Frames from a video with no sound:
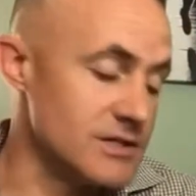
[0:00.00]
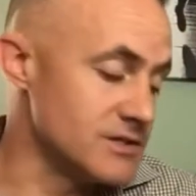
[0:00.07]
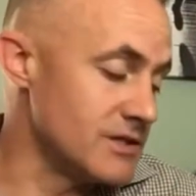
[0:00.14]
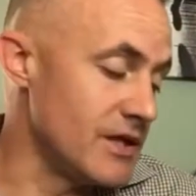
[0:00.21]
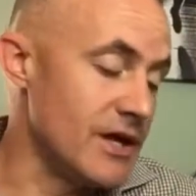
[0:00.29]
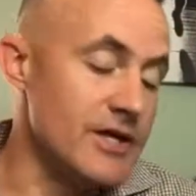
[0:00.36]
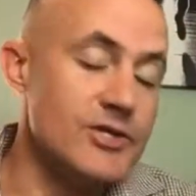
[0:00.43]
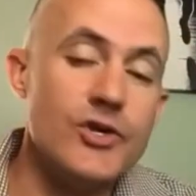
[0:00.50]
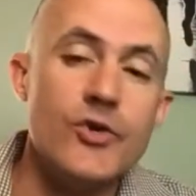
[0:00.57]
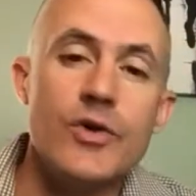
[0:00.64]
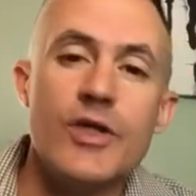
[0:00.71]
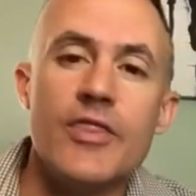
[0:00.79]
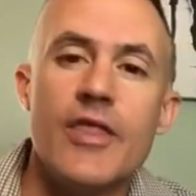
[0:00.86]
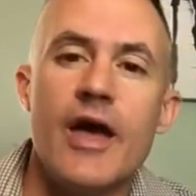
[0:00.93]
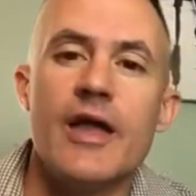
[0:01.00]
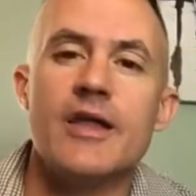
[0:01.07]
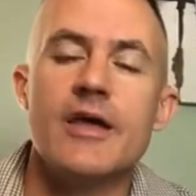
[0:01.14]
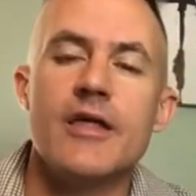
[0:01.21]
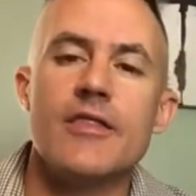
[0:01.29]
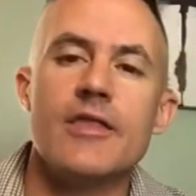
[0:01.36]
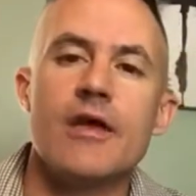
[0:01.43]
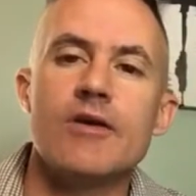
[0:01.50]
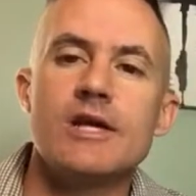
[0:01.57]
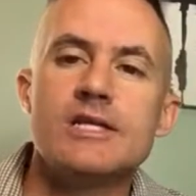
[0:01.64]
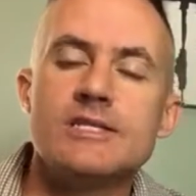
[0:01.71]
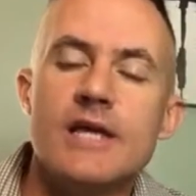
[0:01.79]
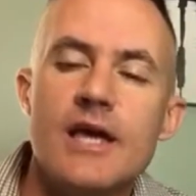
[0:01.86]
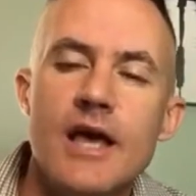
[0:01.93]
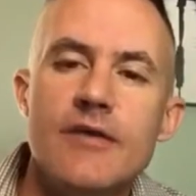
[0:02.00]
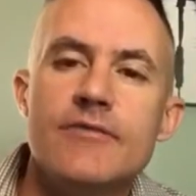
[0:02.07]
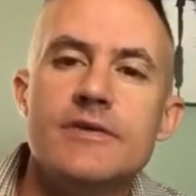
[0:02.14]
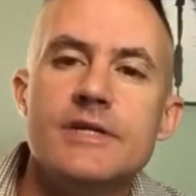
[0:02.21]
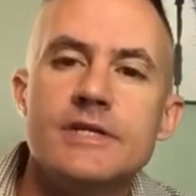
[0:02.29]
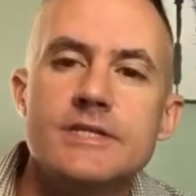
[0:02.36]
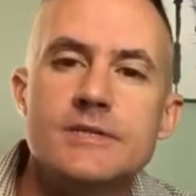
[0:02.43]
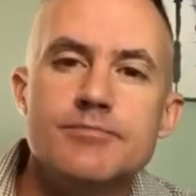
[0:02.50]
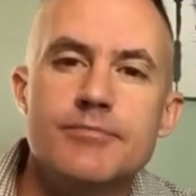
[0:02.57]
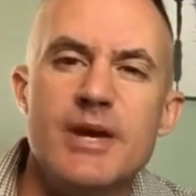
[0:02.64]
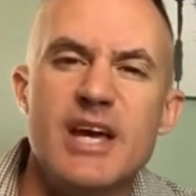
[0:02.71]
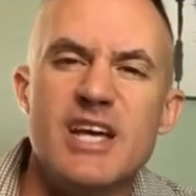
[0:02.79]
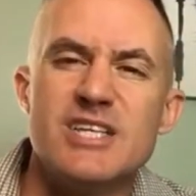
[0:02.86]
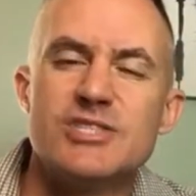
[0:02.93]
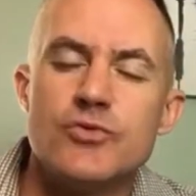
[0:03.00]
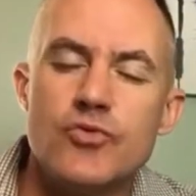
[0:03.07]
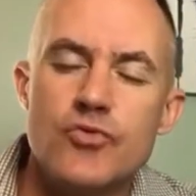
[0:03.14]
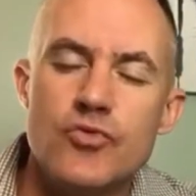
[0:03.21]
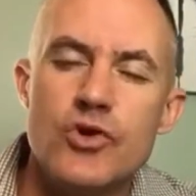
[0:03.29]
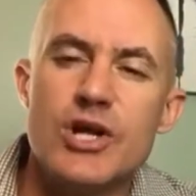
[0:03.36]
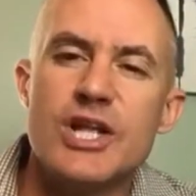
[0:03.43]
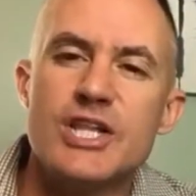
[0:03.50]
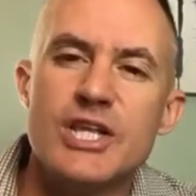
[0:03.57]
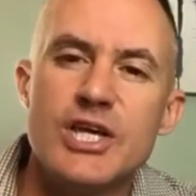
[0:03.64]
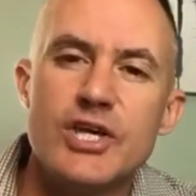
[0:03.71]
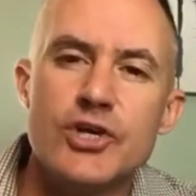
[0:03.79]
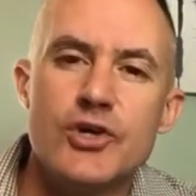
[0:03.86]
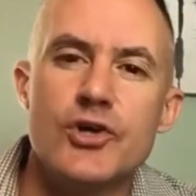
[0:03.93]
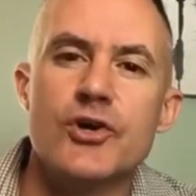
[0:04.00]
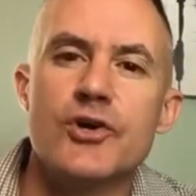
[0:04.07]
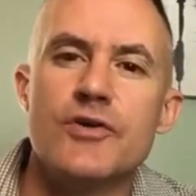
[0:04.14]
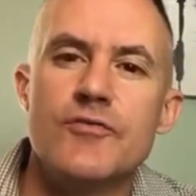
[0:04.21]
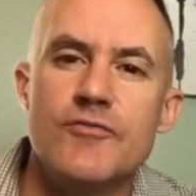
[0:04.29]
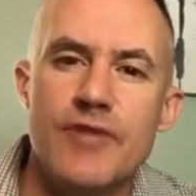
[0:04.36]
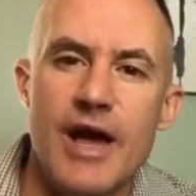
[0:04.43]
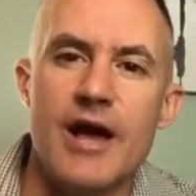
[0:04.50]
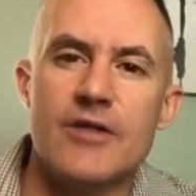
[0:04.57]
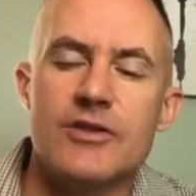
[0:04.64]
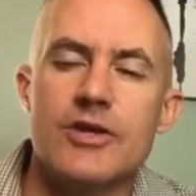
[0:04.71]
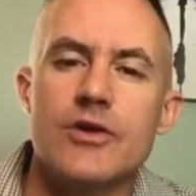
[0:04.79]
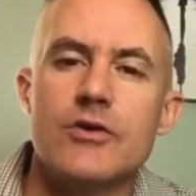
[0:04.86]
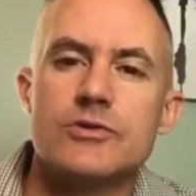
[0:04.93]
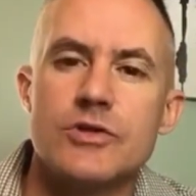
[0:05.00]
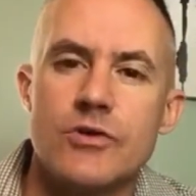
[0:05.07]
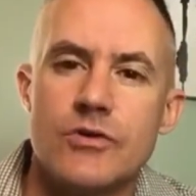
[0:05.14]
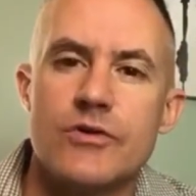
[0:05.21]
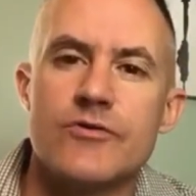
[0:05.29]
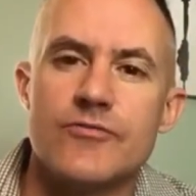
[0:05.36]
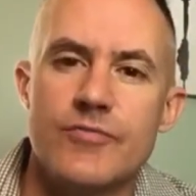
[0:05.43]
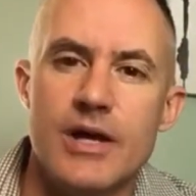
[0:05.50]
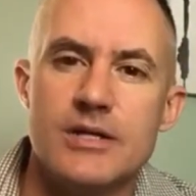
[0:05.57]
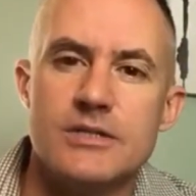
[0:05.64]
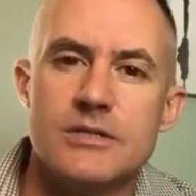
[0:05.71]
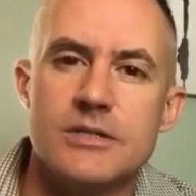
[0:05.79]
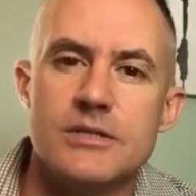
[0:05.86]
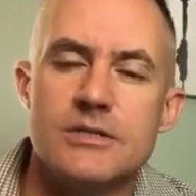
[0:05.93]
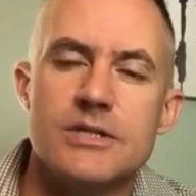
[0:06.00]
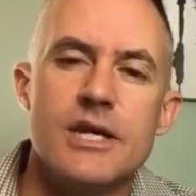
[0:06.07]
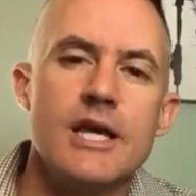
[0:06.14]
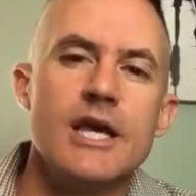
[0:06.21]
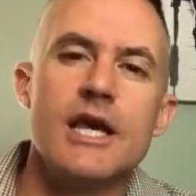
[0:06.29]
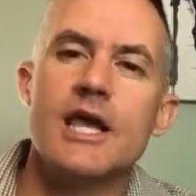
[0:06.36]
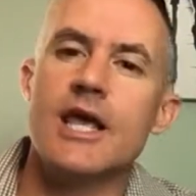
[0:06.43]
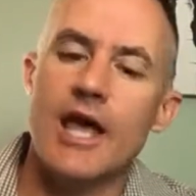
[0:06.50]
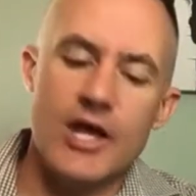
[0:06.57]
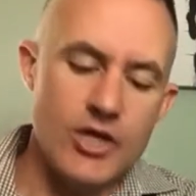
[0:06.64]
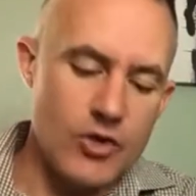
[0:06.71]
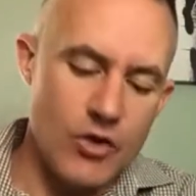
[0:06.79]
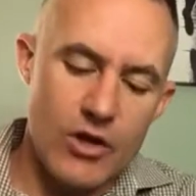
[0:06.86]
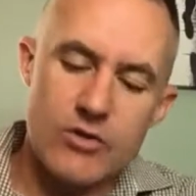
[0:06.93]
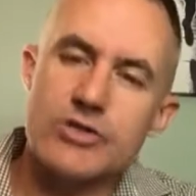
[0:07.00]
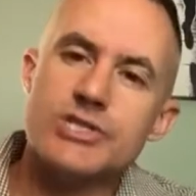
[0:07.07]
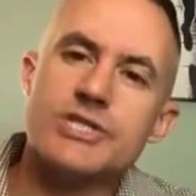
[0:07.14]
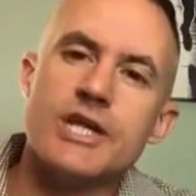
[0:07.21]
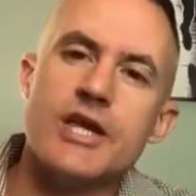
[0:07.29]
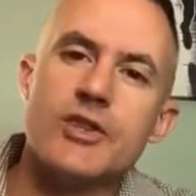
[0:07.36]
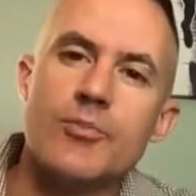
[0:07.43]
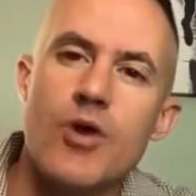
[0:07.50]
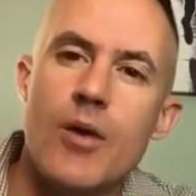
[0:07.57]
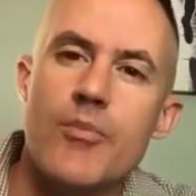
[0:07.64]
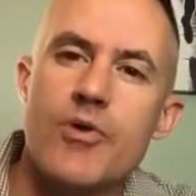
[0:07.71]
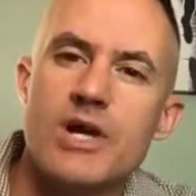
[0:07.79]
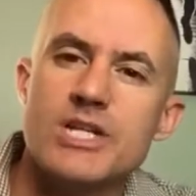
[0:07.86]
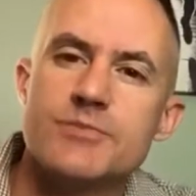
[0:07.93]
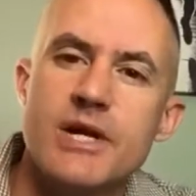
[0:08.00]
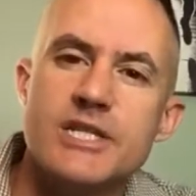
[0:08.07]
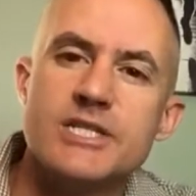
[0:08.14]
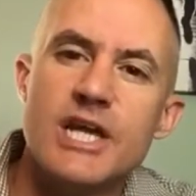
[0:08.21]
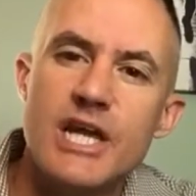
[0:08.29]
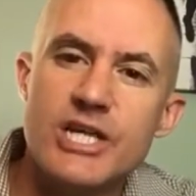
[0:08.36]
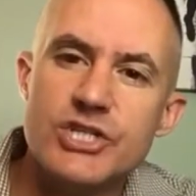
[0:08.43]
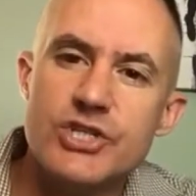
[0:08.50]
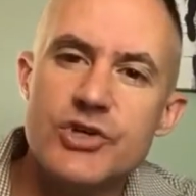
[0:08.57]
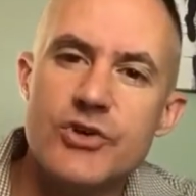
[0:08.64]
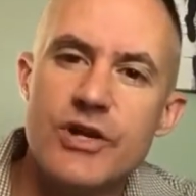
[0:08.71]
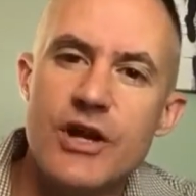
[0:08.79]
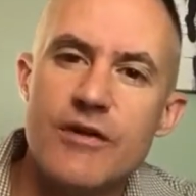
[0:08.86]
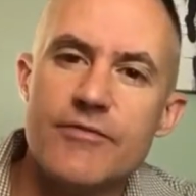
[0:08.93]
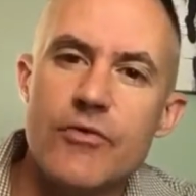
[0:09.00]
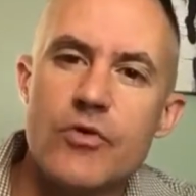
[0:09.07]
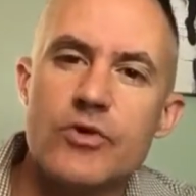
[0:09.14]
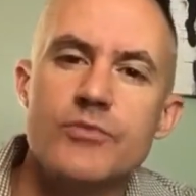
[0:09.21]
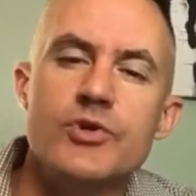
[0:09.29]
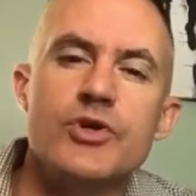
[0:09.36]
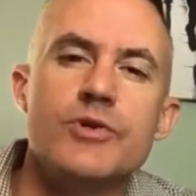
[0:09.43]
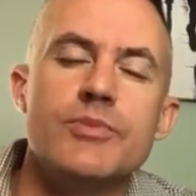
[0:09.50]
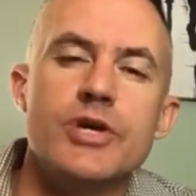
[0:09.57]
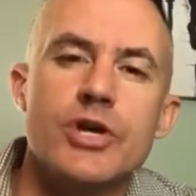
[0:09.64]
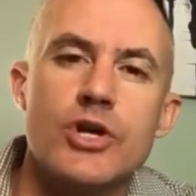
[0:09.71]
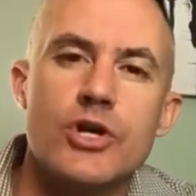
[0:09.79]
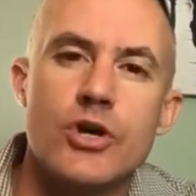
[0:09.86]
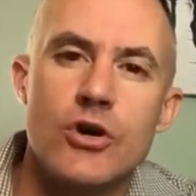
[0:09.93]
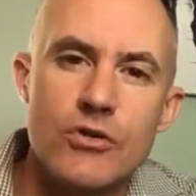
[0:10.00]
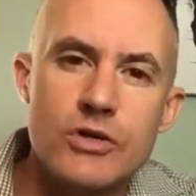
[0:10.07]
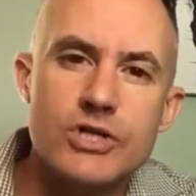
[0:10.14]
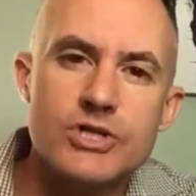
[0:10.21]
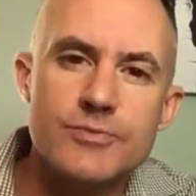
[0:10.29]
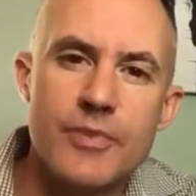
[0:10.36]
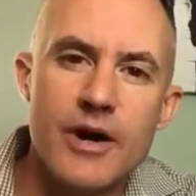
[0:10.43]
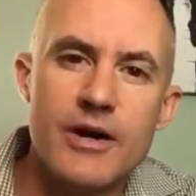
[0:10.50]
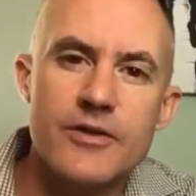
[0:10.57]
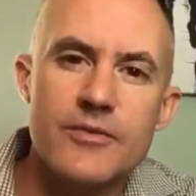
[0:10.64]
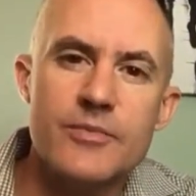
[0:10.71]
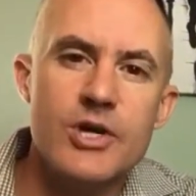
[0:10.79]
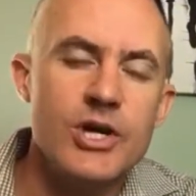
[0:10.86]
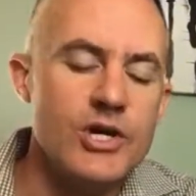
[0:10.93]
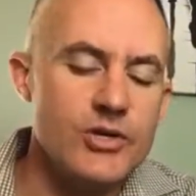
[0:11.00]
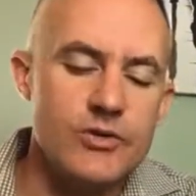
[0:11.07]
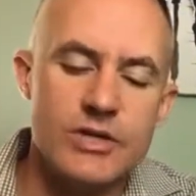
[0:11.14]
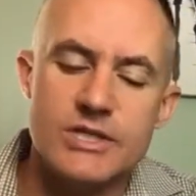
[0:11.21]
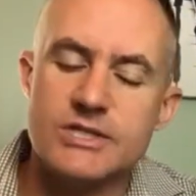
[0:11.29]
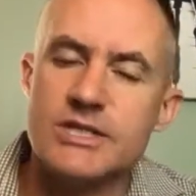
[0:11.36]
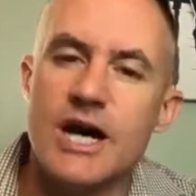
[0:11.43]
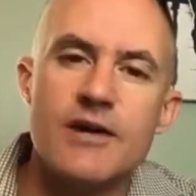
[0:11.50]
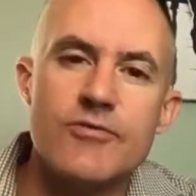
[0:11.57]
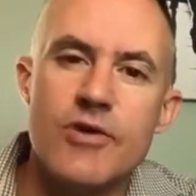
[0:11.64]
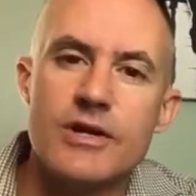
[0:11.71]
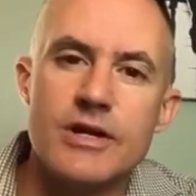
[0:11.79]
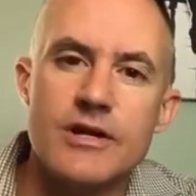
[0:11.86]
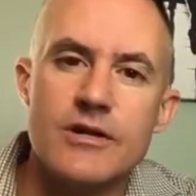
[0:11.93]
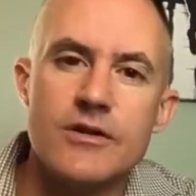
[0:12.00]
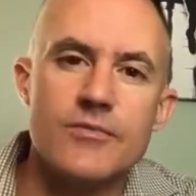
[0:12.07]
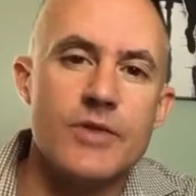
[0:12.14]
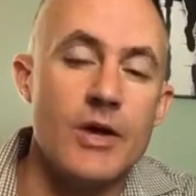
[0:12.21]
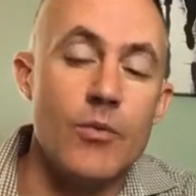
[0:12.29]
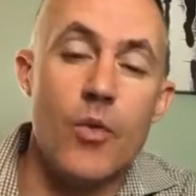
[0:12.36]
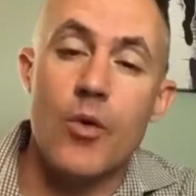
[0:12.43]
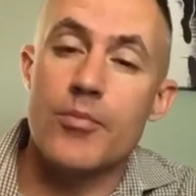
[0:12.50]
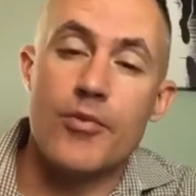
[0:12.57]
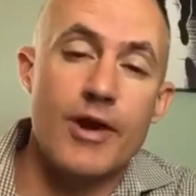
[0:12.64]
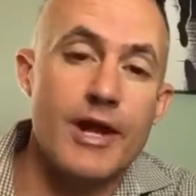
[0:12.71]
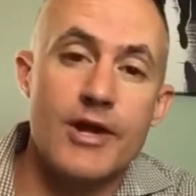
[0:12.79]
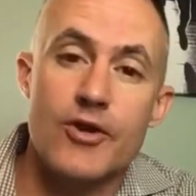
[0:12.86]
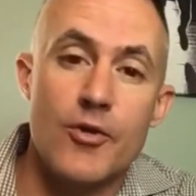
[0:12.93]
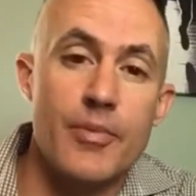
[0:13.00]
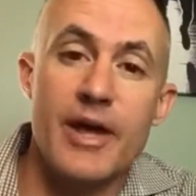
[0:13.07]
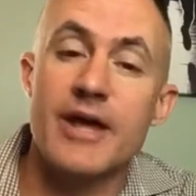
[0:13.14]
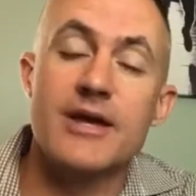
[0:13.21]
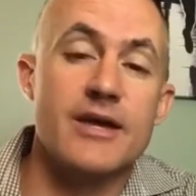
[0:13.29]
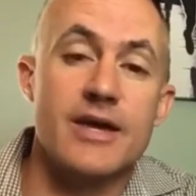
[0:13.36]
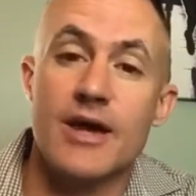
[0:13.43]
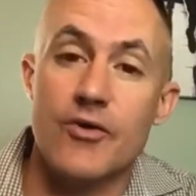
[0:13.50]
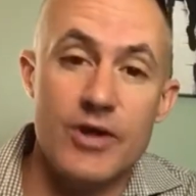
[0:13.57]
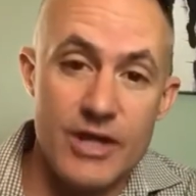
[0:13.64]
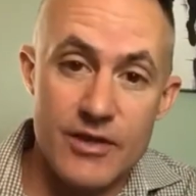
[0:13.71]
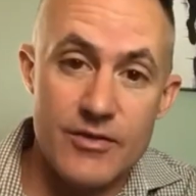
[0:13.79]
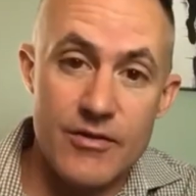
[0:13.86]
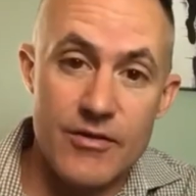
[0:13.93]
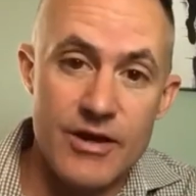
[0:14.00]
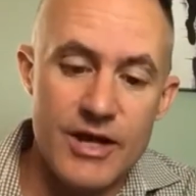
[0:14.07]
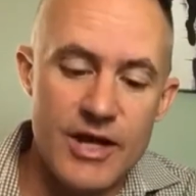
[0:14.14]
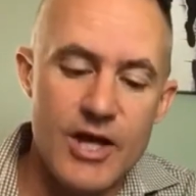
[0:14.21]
they do, in that there is evidence-based, really good, valid alternative medicines, and you'll understand the proper expectation you can have for them. You can be encouraged by them. You can dive right into them. They won't break your bank account either.